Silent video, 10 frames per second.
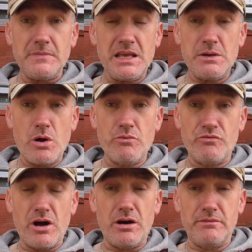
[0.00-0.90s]
it won't
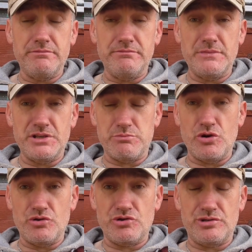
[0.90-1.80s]
rot as
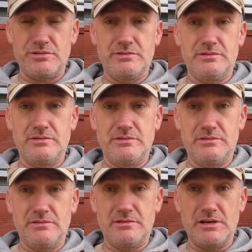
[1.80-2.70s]
much.
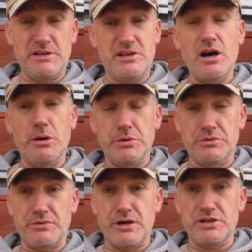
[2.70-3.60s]
I mean, all
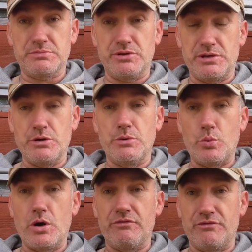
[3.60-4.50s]
wood rots, but it won't
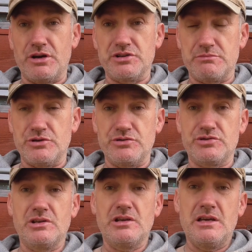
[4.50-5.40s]
rot as much.